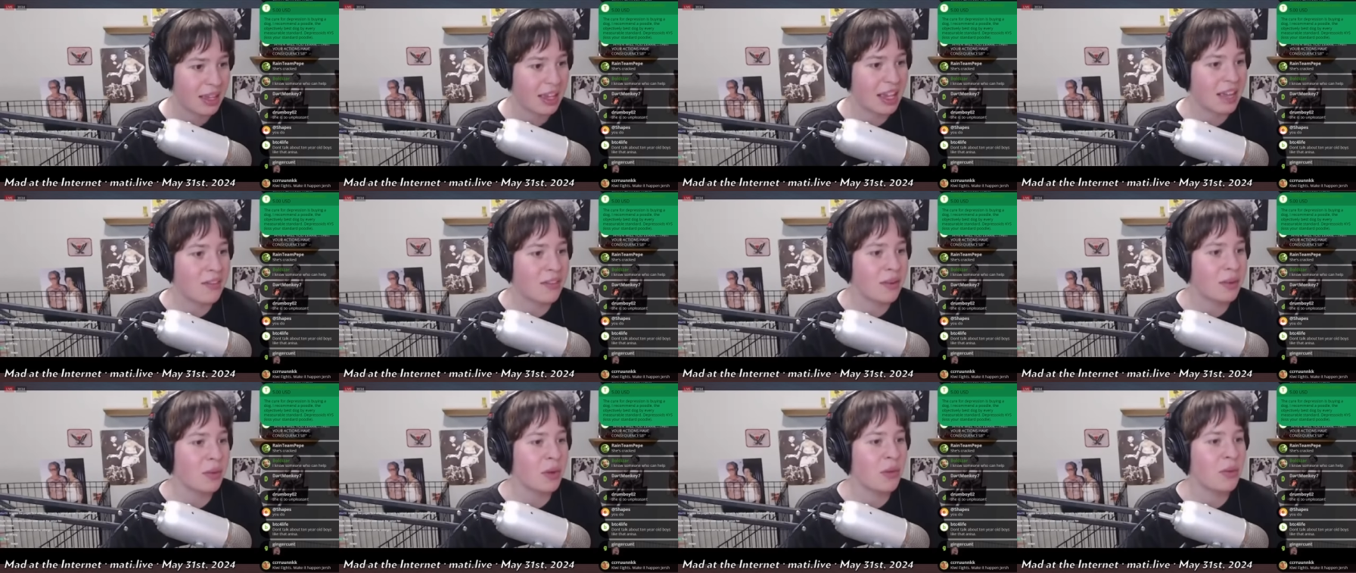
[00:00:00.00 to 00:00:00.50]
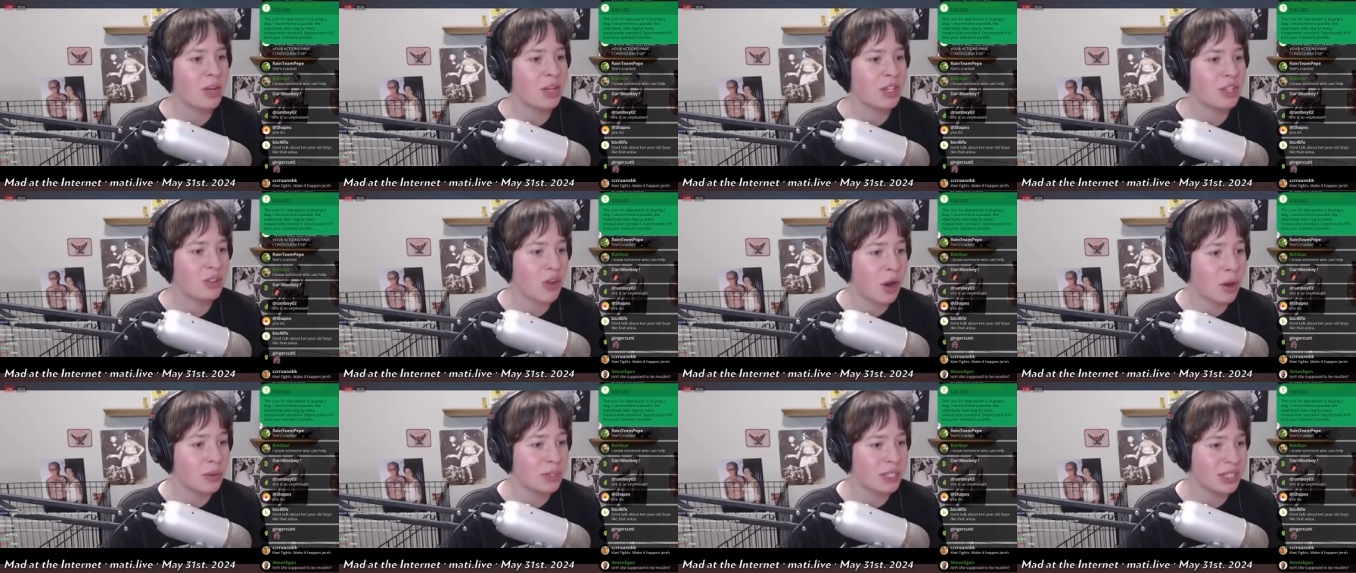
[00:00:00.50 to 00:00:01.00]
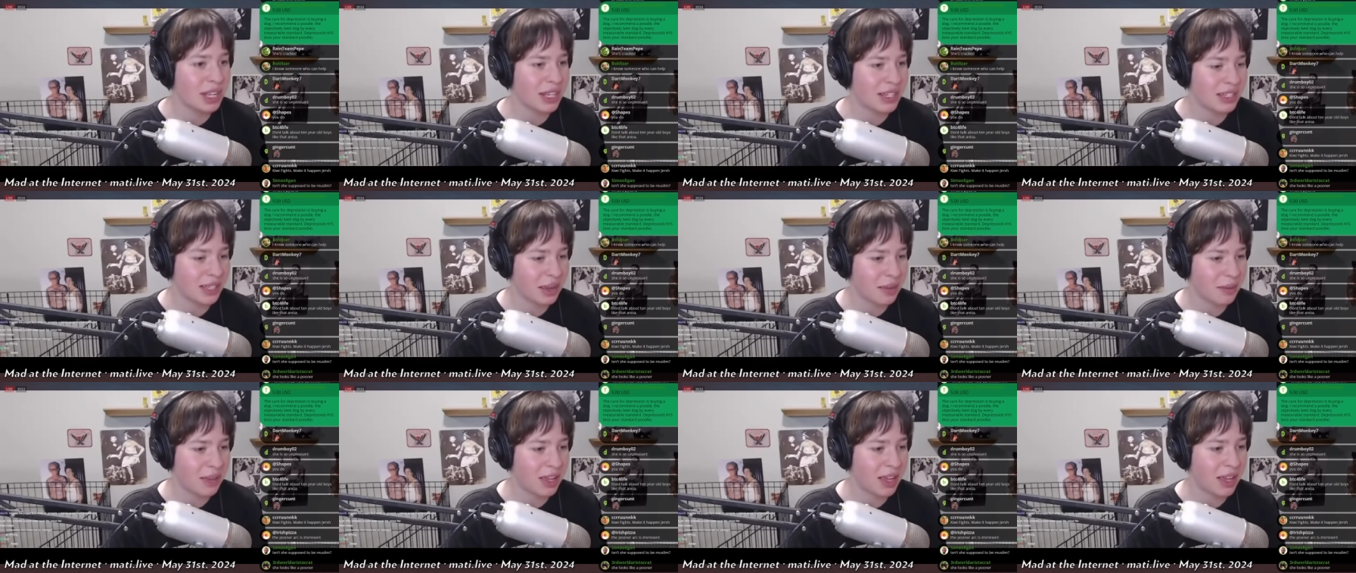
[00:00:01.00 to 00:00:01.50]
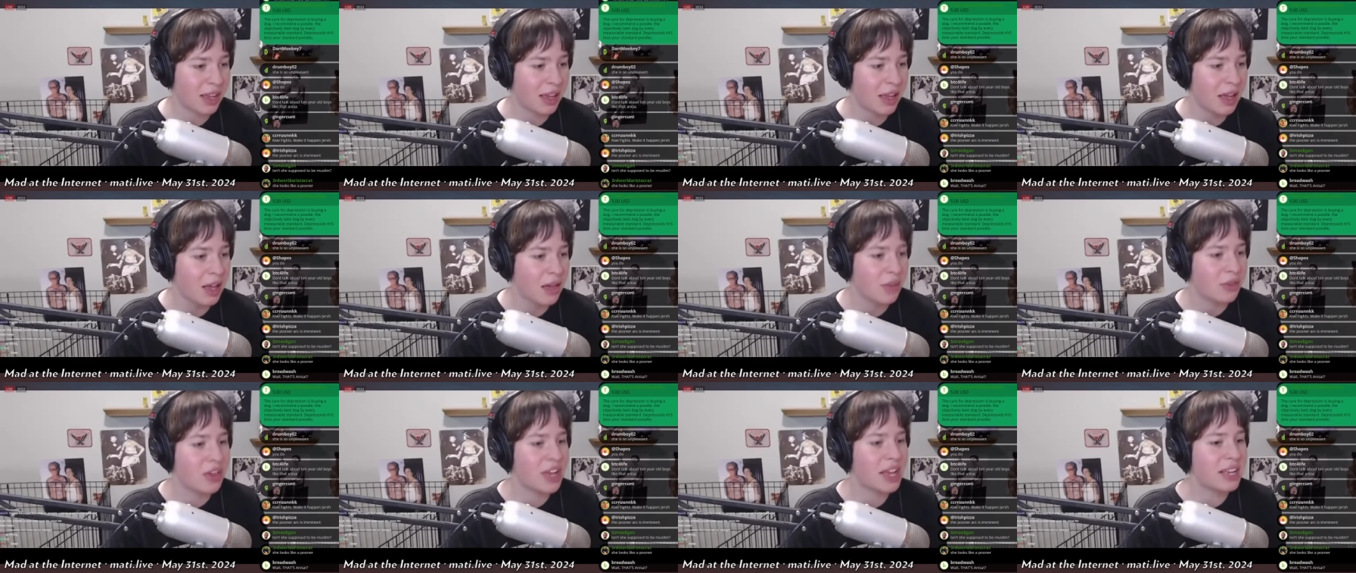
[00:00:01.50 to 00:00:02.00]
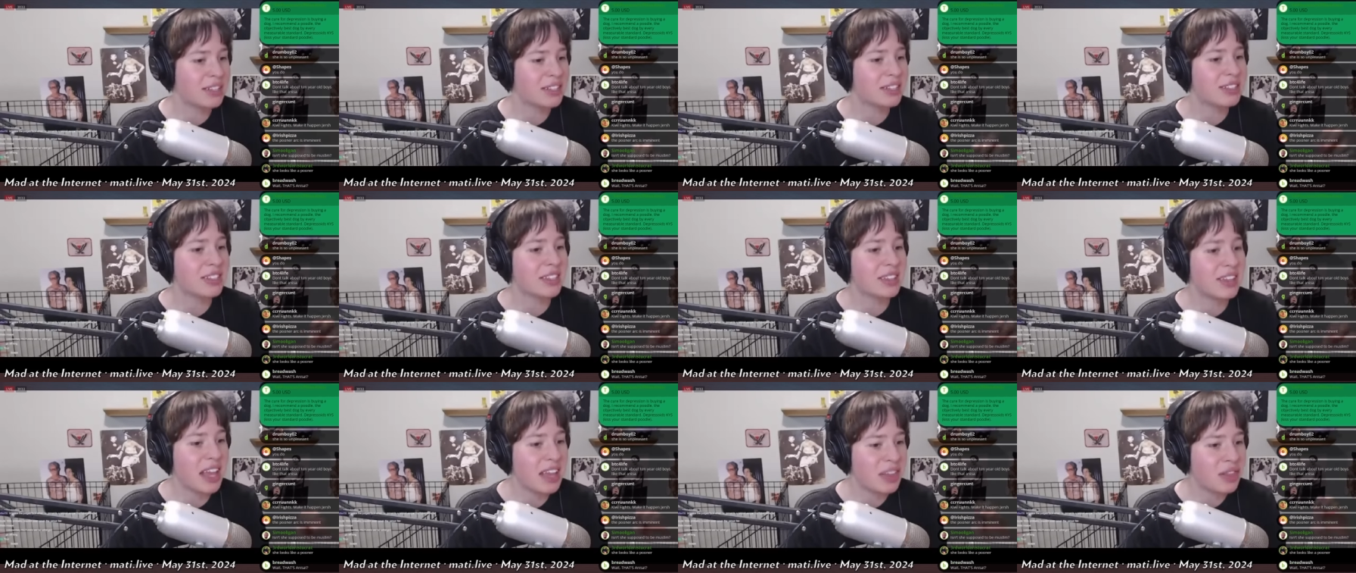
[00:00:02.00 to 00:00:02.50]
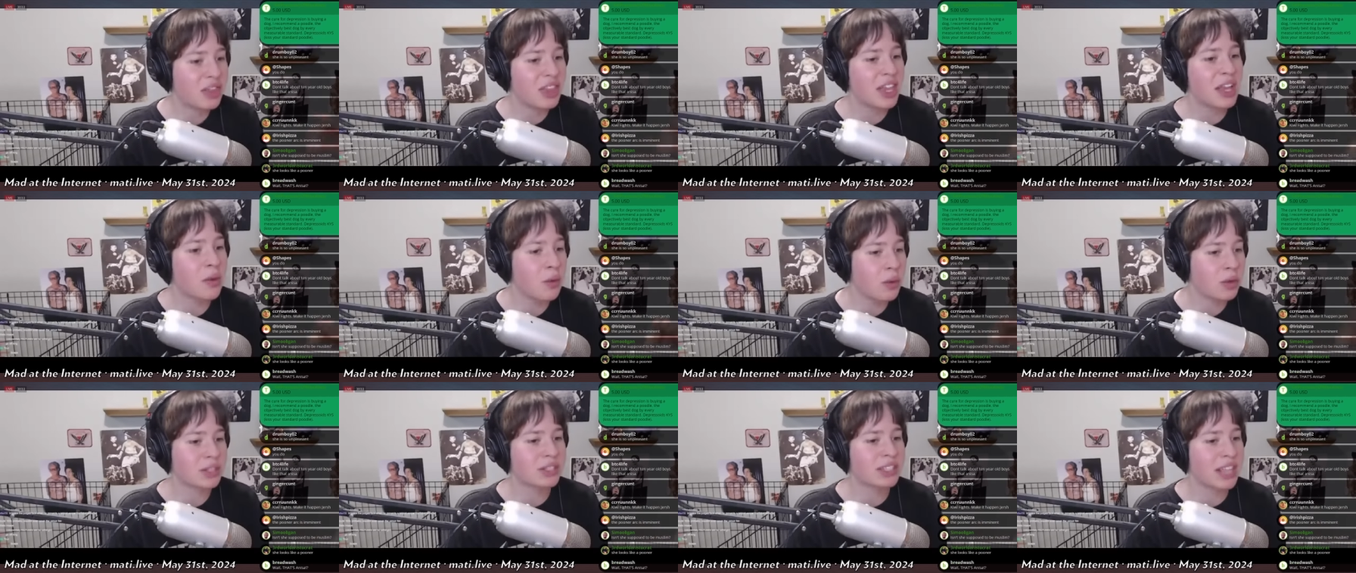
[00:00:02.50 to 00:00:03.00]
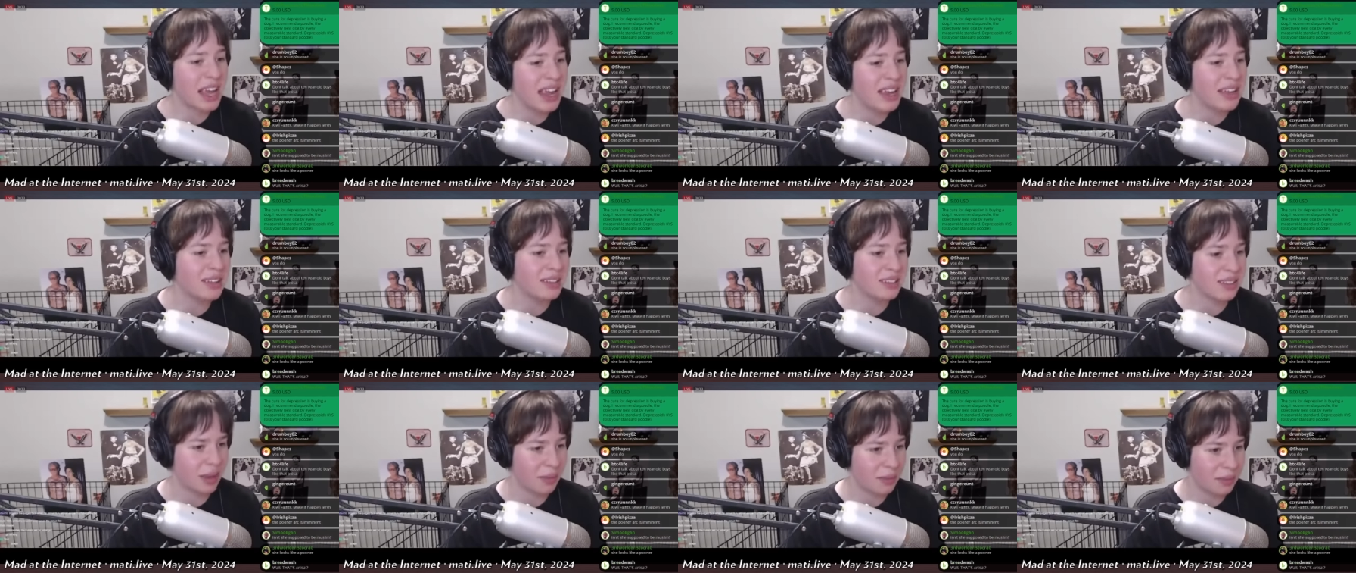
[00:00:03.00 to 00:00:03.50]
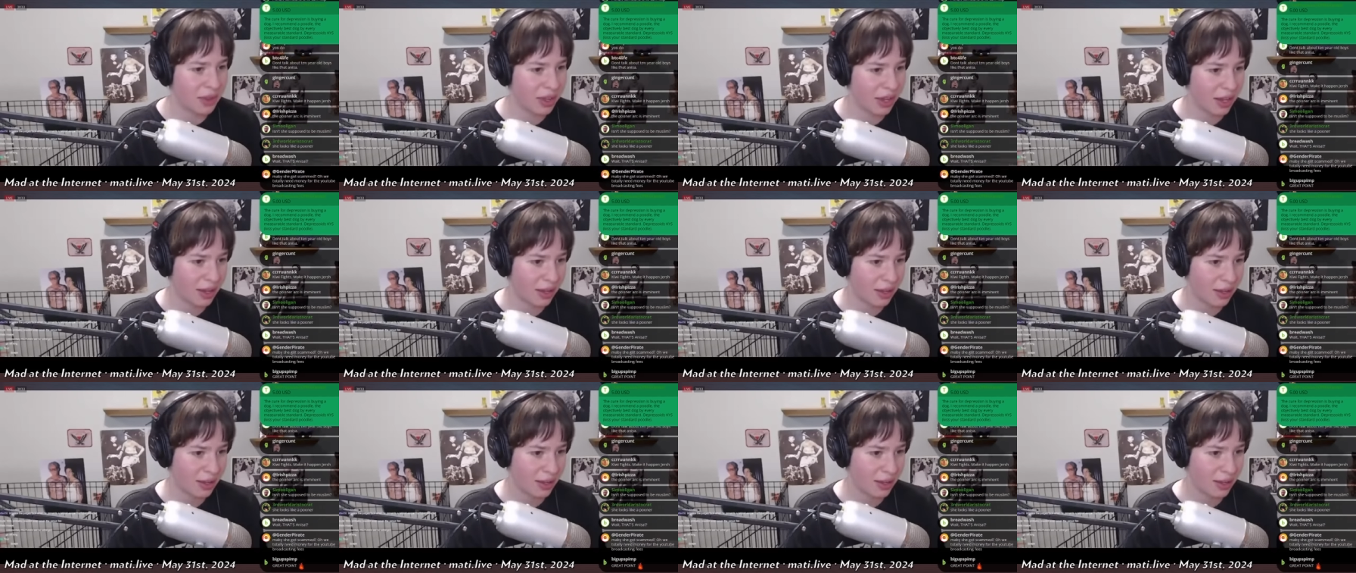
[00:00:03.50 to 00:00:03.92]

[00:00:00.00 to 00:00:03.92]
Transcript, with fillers: even when we don't say something, they they think we're saying something.